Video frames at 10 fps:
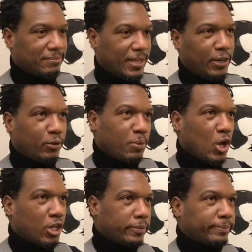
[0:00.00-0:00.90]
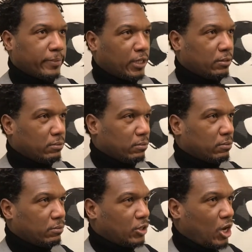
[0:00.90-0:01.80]
Thank you, Paul and
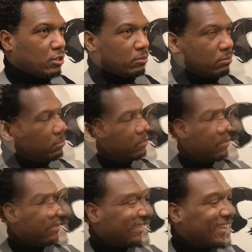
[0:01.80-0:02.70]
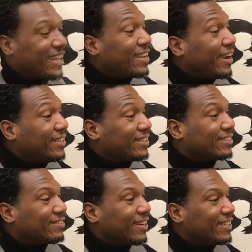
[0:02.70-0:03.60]
John. And
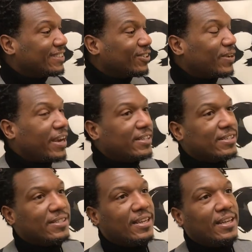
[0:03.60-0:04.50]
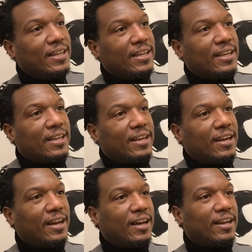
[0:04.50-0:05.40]
kindness, right? So kindness.
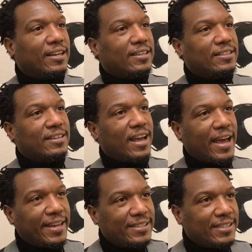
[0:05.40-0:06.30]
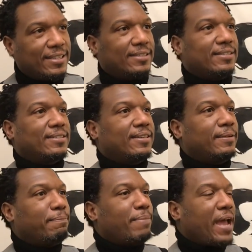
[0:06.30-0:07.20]
Kindness,
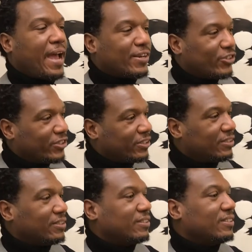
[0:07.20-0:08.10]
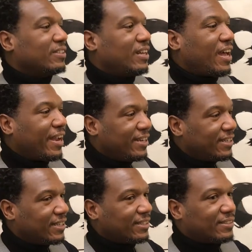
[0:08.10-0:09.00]
compassion,
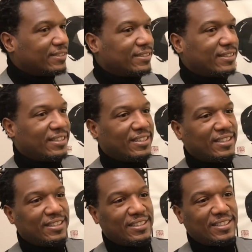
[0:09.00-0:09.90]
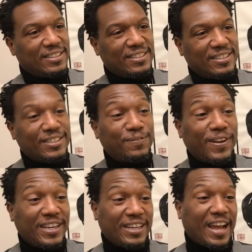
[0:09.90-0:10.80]
kindness. It's
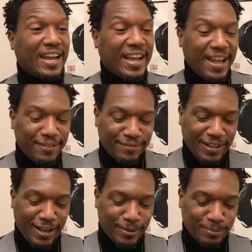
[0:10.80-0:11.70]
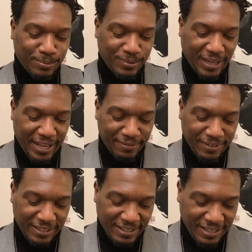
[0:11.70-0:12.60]
funny. I have
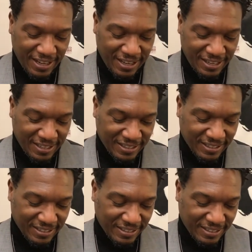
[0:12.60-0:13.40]
a